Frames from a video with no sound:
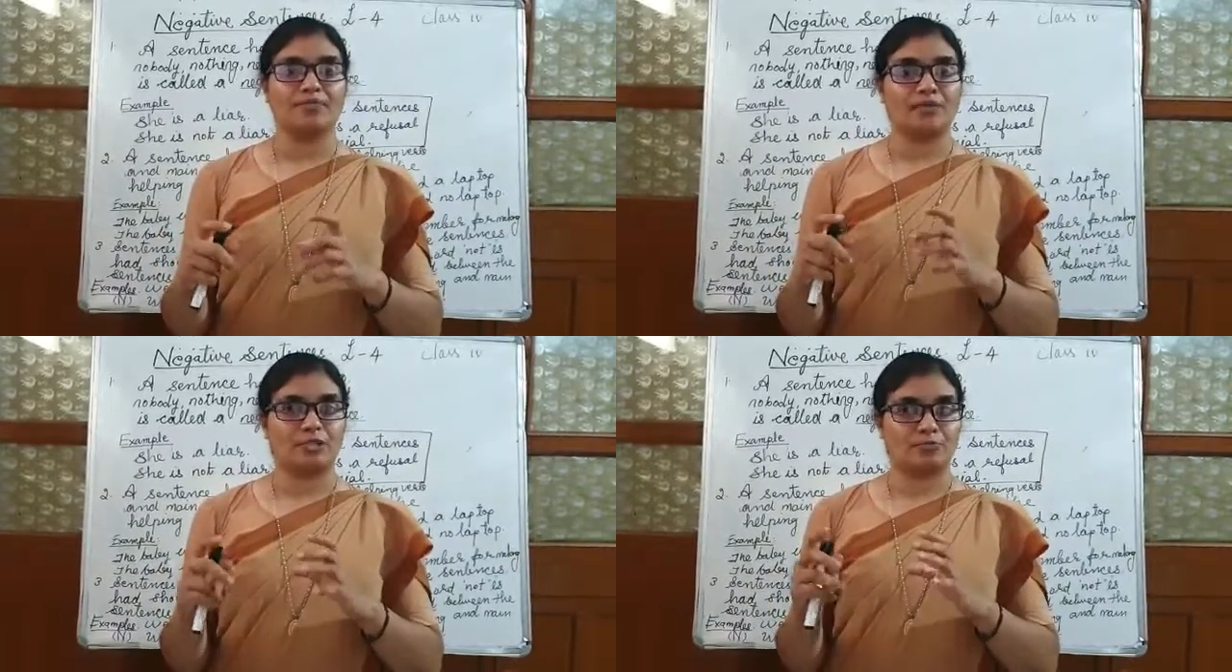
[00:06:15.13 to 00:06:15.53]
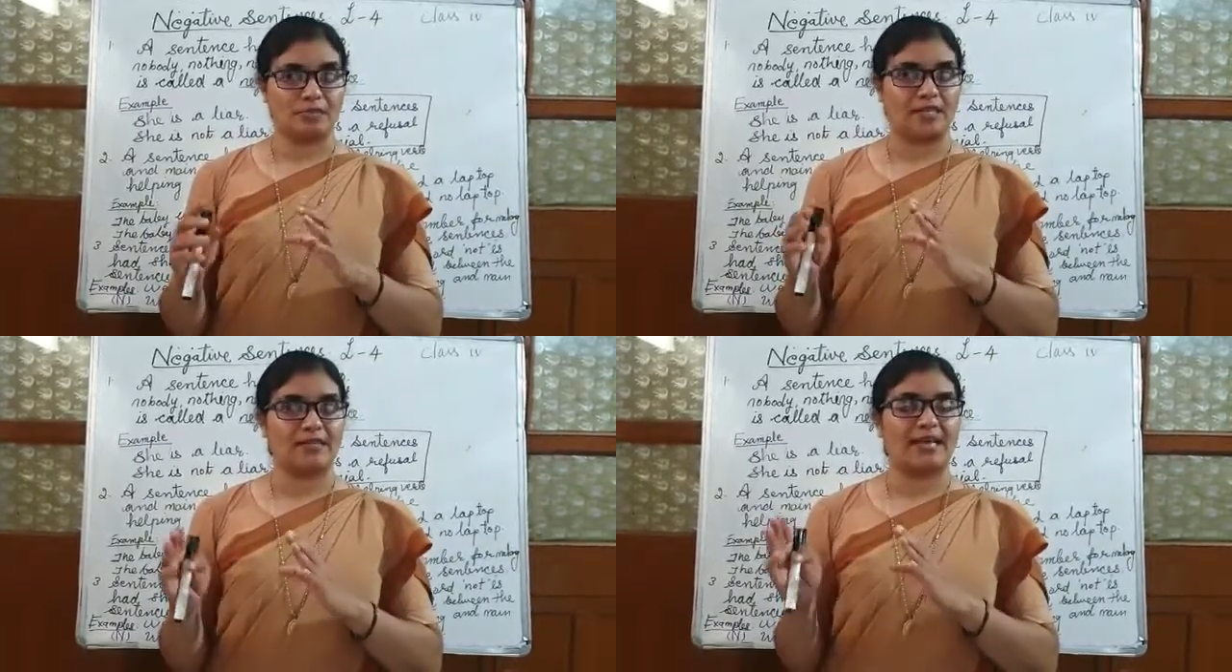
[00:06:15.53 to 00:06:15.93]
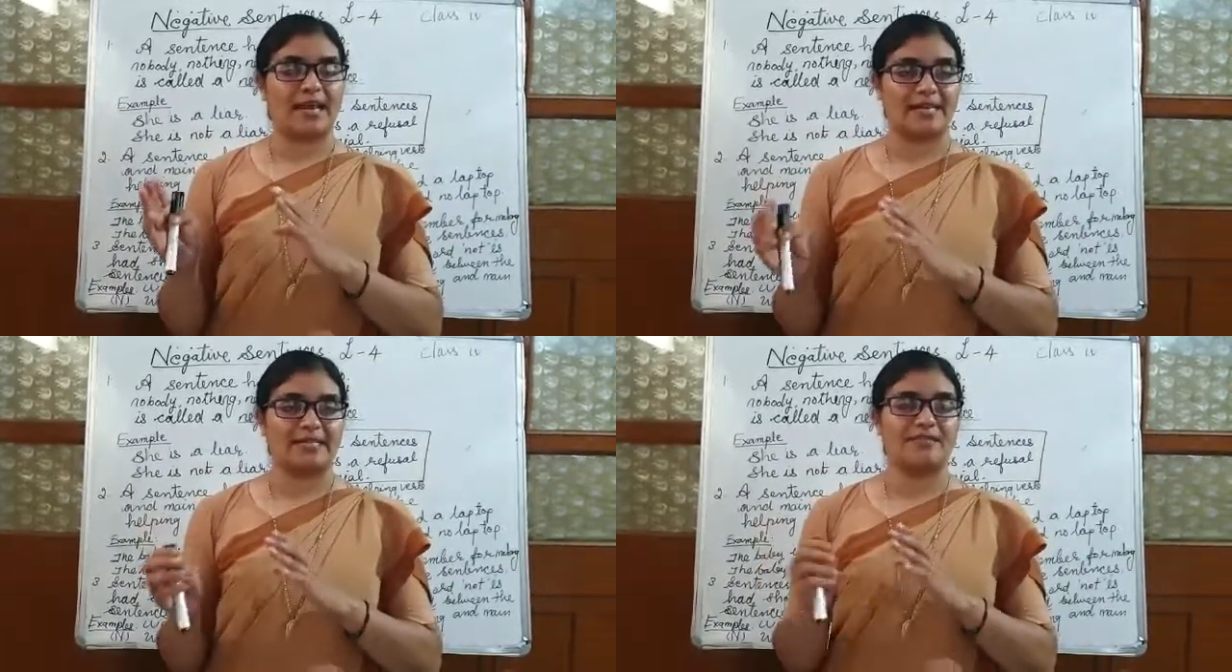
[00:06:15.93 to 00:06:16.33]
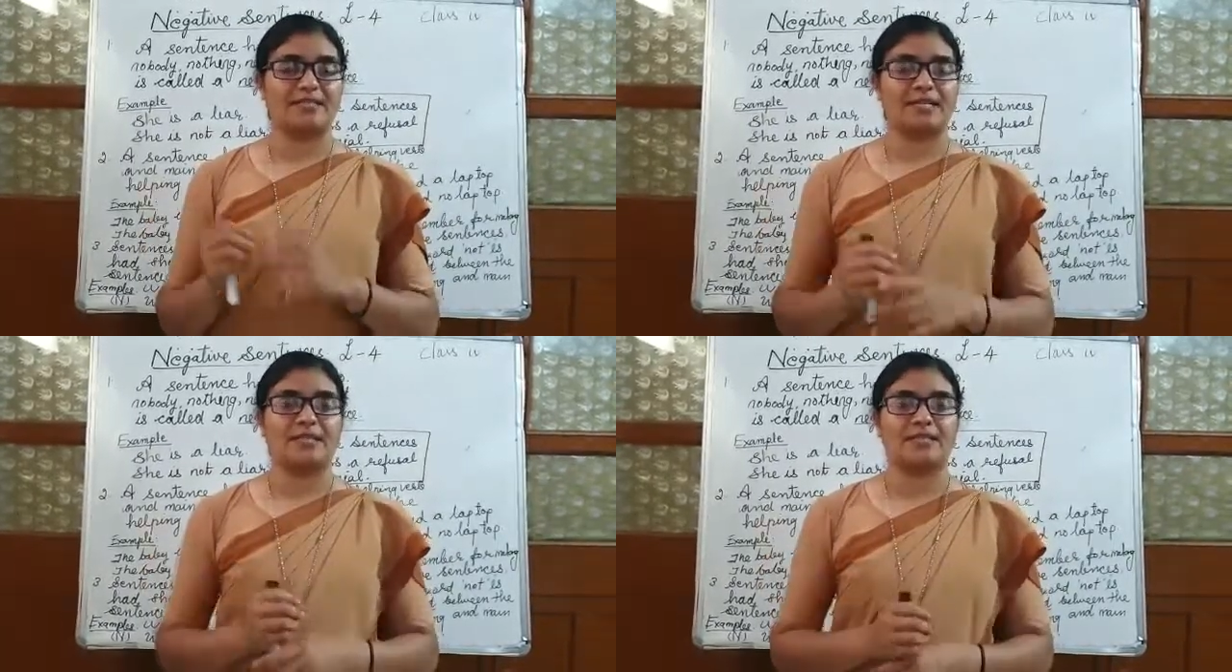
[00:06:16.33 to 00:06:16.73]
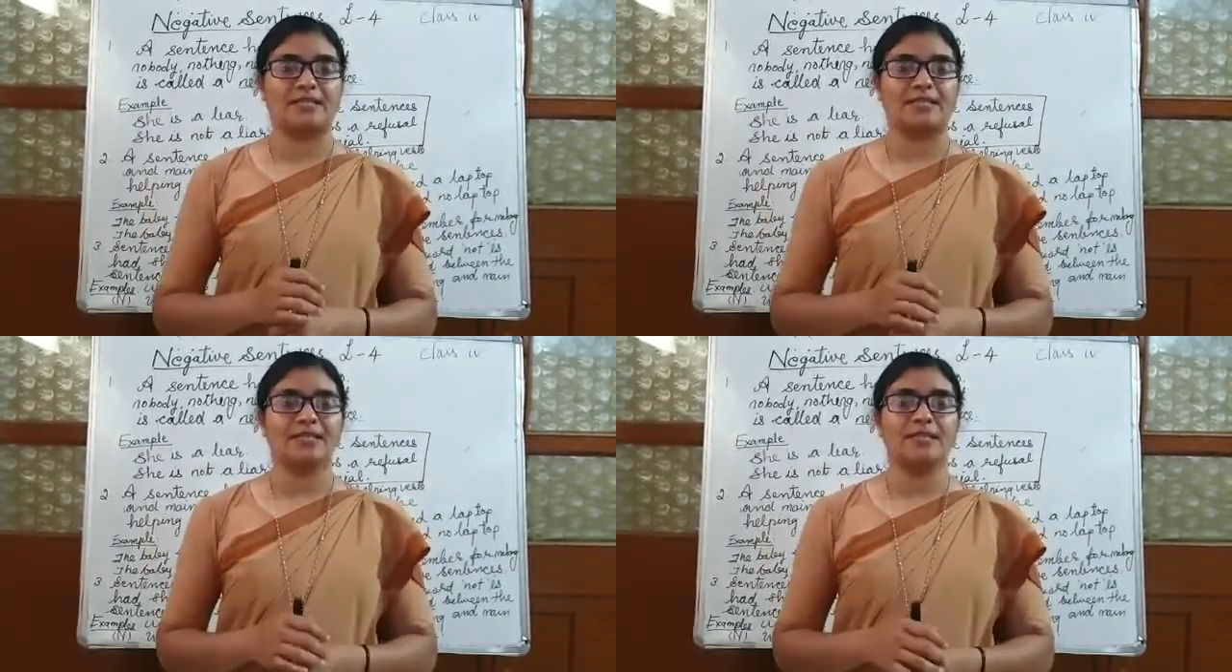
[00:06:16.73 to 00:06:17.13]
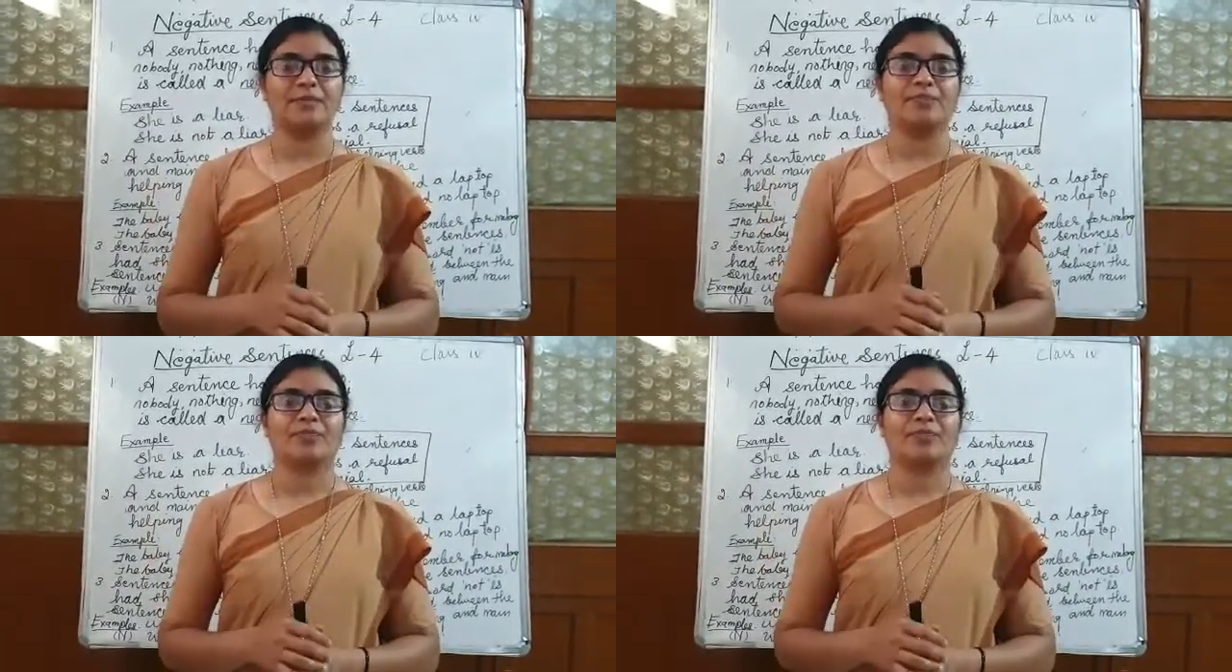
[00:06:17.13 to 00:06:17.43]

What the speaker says: especially the negative sentences,